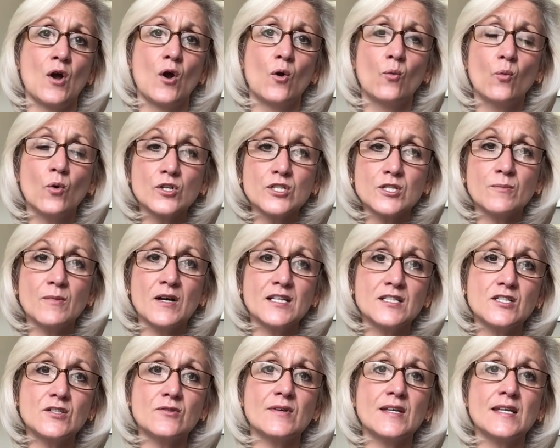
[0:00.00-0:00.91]
What am I
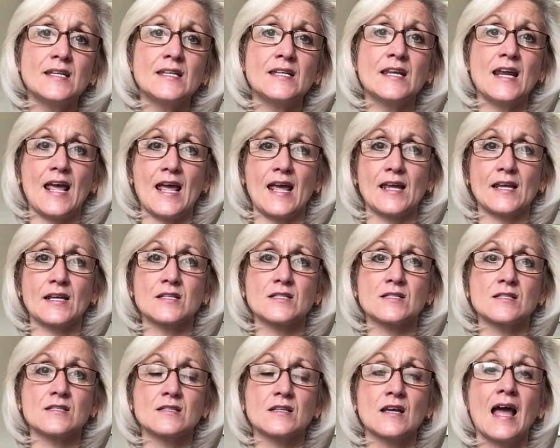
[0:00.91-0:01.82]
doing
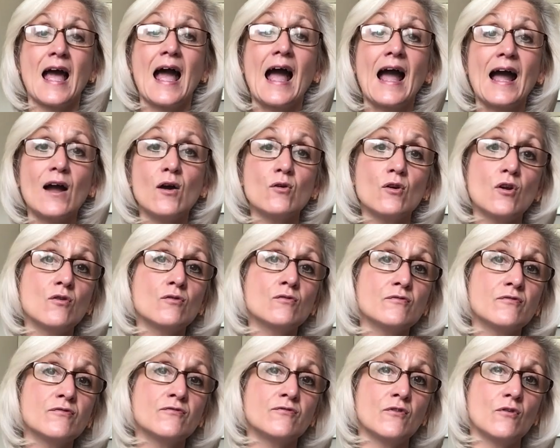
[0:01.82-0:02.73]
next? How long
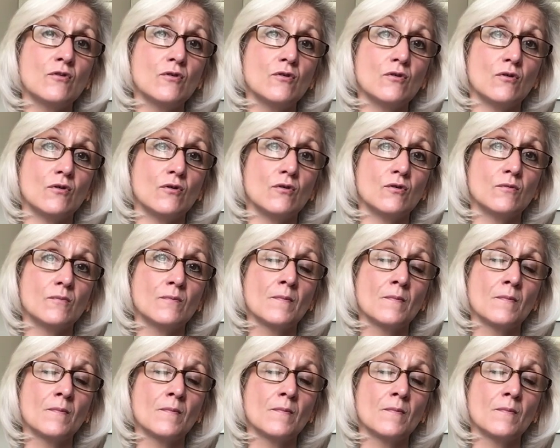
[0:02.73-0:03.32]
for?